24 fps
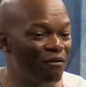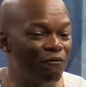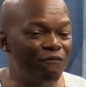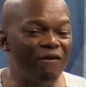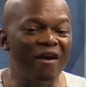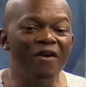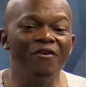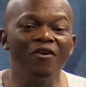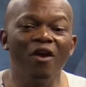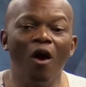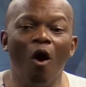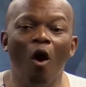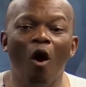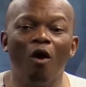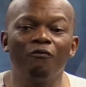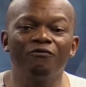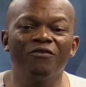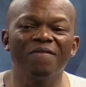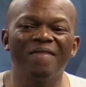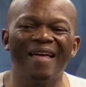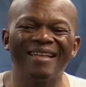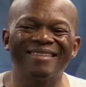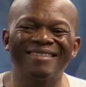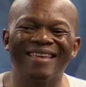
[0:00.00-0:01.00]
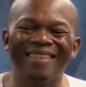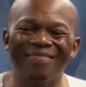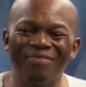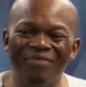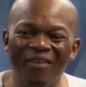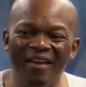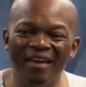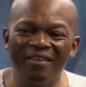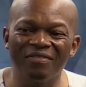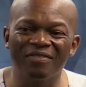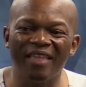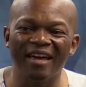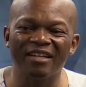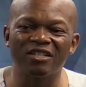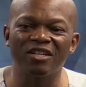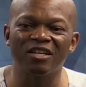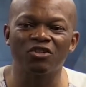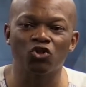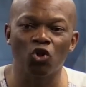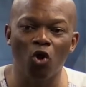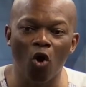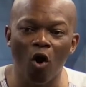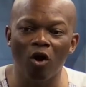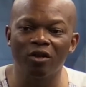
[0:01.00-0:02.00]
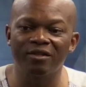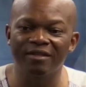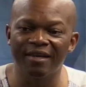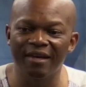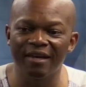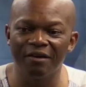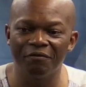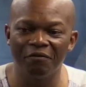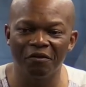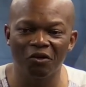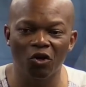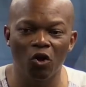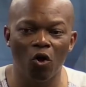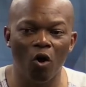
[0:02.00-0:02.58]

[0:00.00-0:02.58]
Very often that's a thing that is God-given.